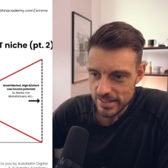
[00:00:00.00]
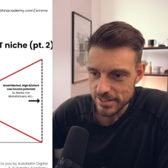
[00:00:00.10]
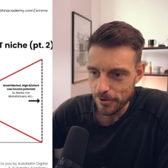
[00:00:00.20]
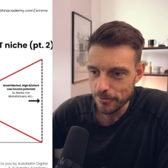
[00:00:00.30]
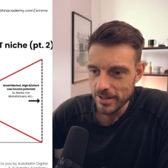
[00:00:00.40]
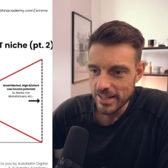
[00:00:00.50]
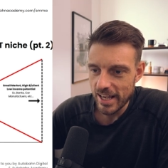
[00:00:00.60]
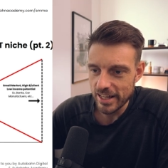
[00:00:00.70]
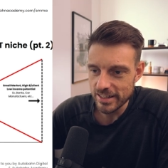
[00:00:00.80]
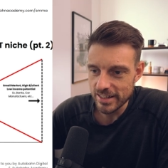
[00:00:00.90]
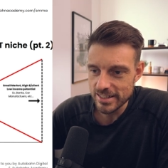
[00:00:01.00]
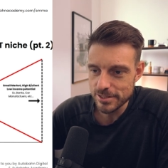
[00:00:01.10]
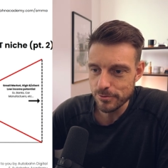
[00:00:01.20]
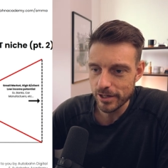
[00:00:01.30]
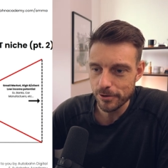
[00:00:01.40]
So, and
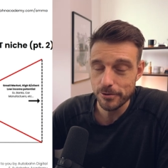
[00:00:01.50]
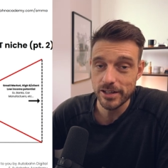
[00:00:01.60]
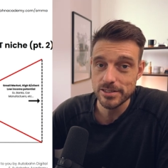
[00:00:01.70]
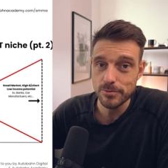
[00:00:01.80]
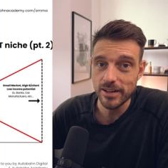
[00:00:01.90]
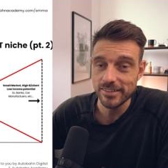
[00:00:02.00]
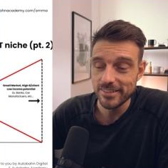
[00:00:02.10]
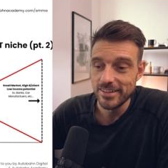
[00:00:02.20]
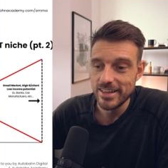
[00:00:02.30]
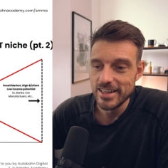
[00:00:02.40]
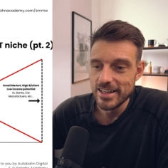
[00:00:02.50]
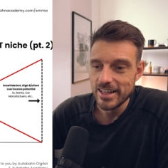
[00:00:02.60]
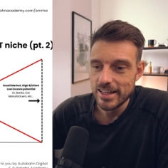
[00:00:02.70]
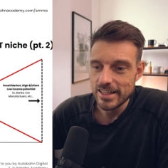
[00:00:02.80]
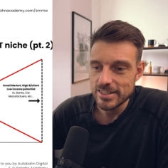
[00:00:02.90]
it's recurring as well.
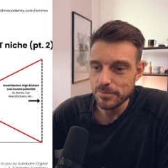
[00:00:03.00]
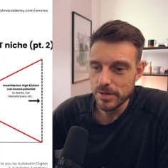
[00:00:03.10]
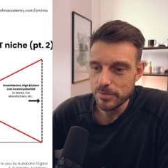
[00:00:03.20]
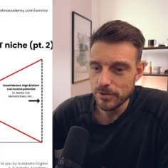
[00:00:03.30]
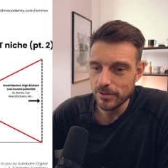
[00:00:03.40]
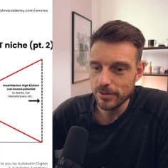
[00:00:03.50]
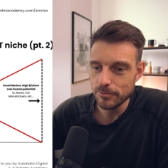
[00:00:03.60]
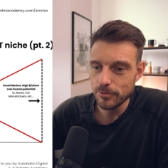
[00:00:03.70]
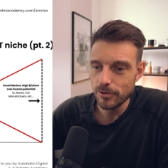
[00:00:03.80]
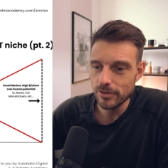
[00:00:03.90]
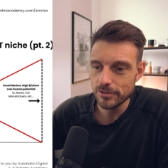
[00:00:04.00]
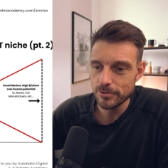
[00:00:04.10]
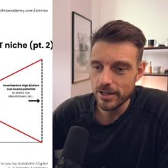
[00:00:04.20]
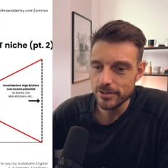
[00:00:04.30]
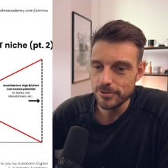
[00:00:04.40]
Some people will
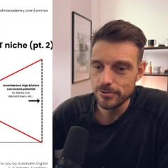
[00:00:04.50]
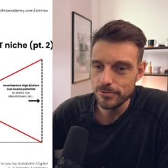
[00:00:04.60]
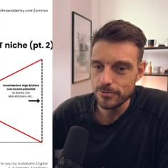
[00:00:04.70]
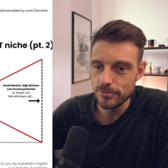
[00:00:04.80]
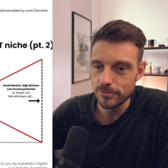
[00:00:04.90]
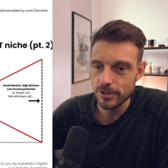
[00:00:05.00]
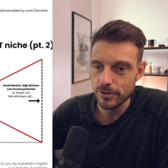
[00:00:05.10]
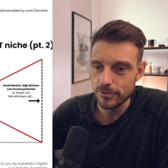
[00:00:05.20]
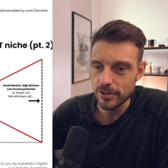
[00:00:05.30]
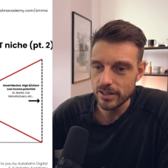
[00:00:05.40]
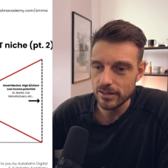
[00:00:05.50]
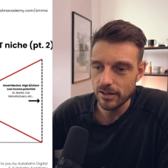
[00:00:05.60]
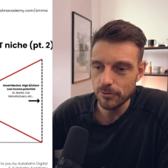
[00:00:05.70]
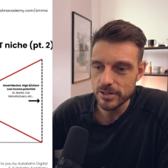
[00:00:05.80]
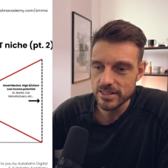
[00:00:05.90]
try to, you know, you can
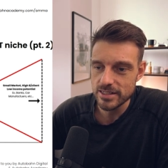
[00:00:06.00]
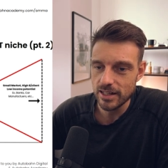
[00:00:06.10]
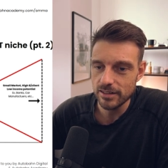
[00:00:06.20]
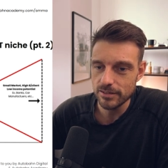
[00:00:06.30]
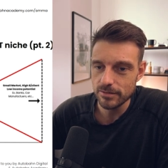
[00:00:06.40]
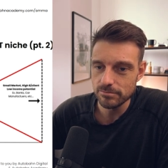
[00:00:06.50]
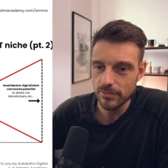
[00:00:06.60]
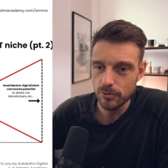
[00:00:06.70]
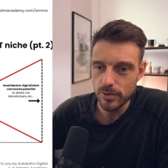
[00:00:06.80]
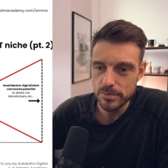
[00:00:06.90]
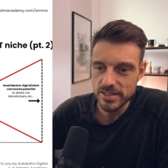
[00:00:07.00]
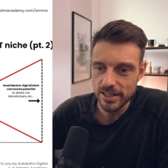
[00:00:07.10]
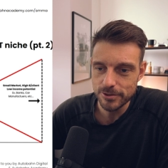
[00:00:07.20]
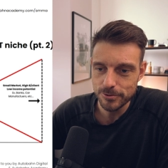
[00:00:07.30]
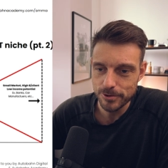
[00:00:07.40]
always sell a, a
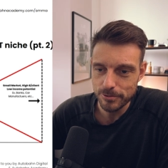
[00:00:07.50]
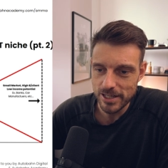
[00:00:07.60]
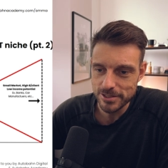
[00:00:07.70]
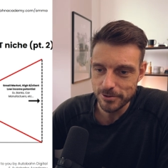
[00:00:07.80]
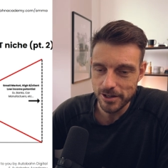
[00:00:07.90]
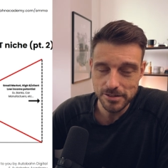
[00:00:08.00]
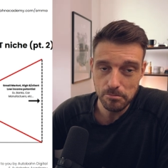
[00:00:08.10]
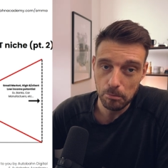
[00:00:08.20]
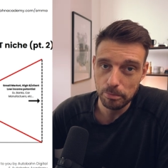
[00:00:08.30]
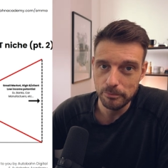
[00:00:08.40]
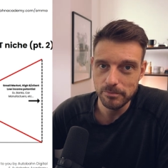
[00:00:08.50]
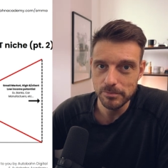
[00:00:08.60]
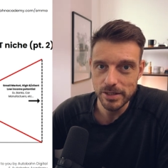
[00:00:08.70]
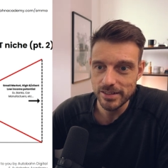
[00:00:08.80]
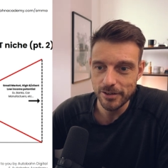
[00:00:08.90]
website to a restaurant,
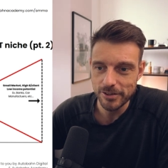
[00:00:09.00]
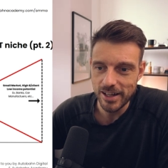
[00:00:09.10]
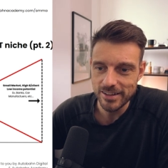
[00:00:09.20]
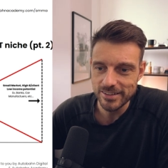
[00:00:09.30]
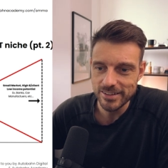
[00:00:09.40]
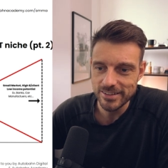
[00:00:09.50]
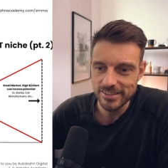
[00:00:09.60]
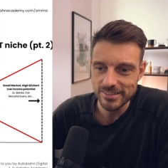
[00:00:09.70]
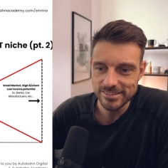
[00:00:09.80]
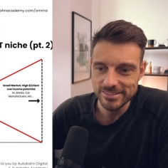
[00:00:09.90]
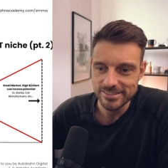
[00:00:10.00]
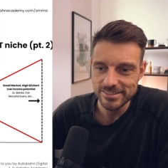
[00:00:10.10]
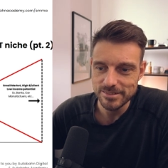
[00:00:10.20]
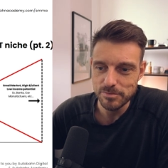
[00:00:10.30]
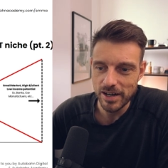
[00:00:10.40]
but they're not gonna
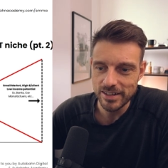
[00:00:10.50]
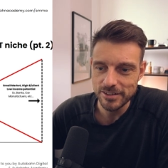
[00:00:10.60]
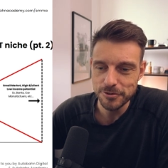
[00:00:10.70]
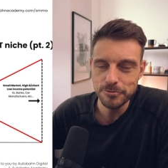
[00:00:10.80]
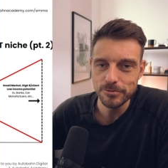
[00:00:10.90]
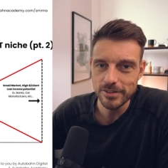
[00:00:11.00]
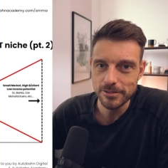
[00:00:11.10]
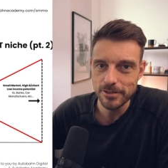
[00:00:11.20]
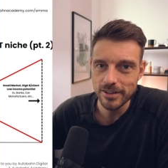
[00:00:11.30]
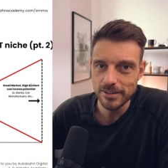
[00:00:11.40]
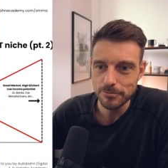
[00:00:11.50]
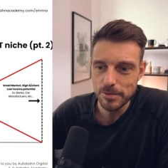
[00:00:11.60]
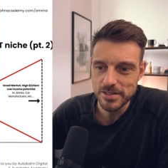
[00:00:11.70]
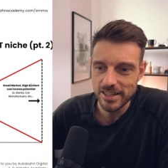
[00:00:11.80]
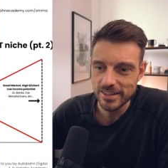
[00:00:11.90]
buy a new uh,
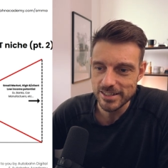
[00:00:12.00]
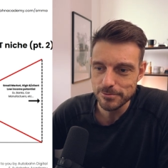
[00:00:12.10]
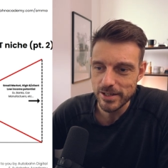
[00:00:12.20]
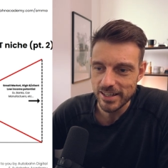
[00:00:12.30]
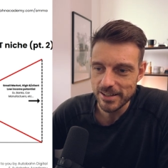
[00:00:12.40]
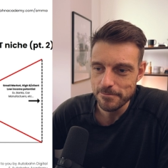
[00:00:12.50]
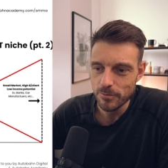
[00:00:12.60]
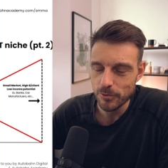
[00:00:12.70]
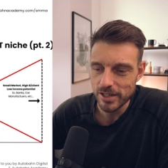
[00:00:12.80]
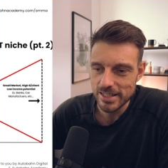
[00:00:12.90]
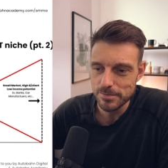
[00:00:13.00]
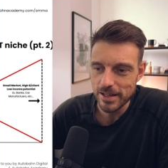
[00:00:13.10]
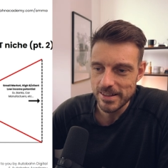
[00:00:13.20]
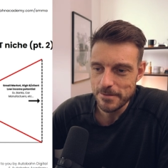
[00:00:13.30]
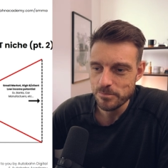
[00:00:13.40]
website next week or next
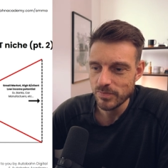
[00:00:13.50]
month.